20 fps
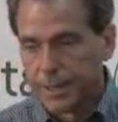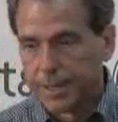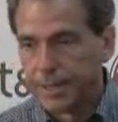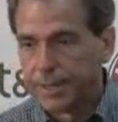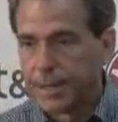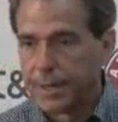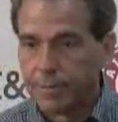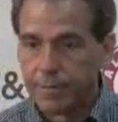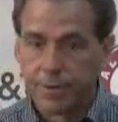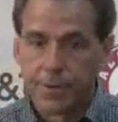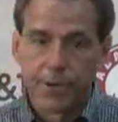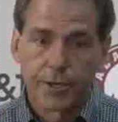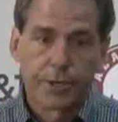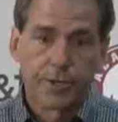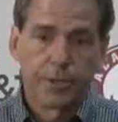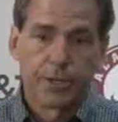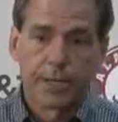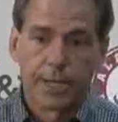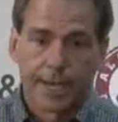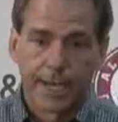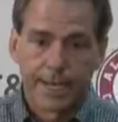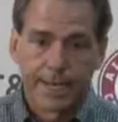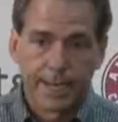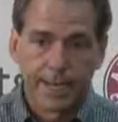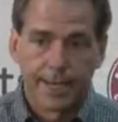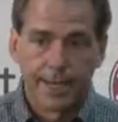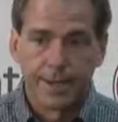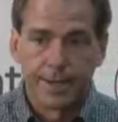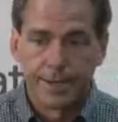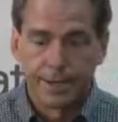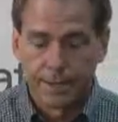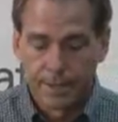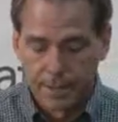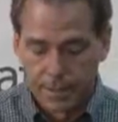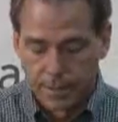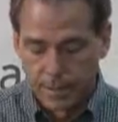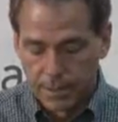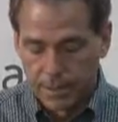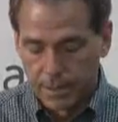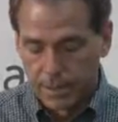They have very good tight end.
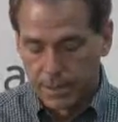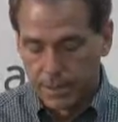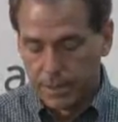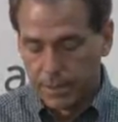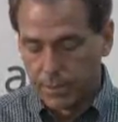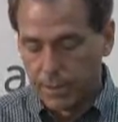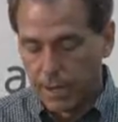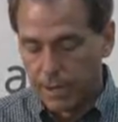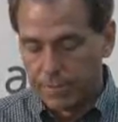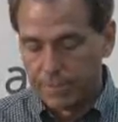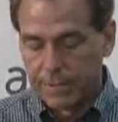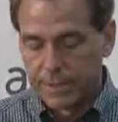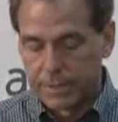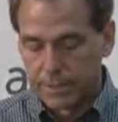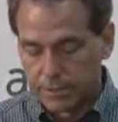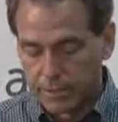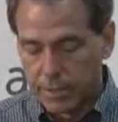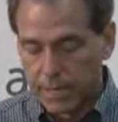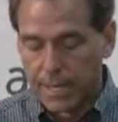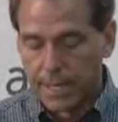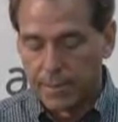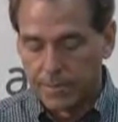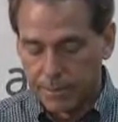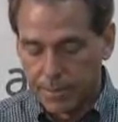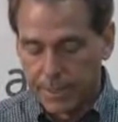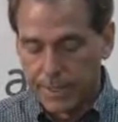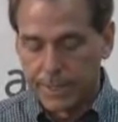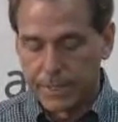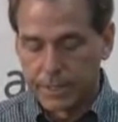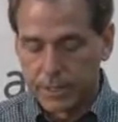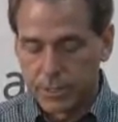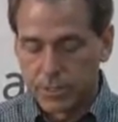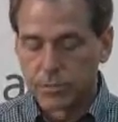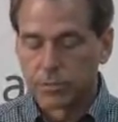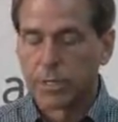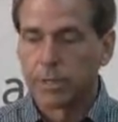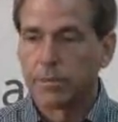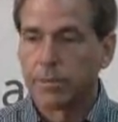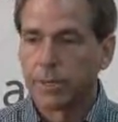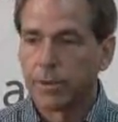Their offensive line plays
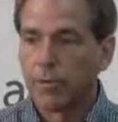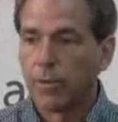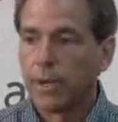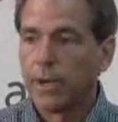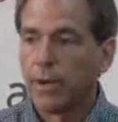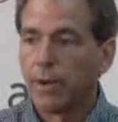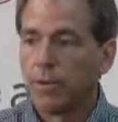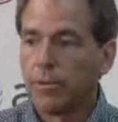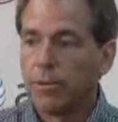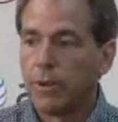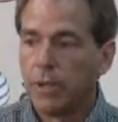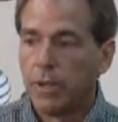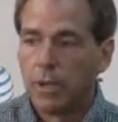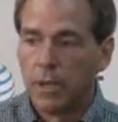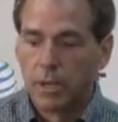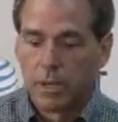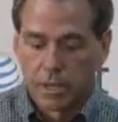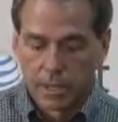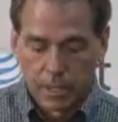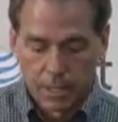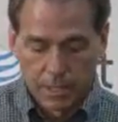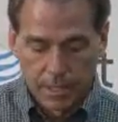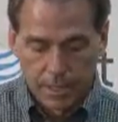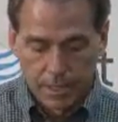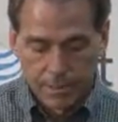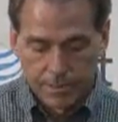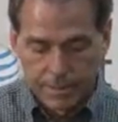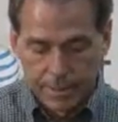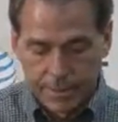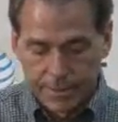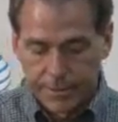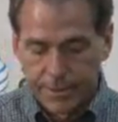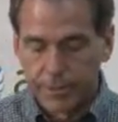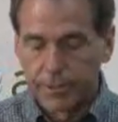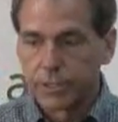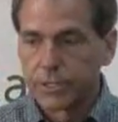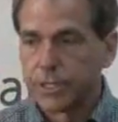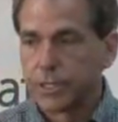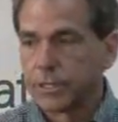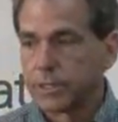extremely well in
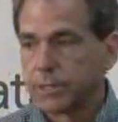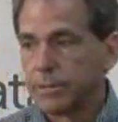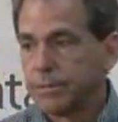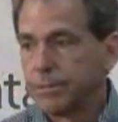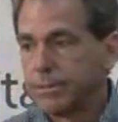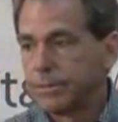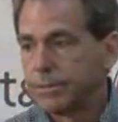their system.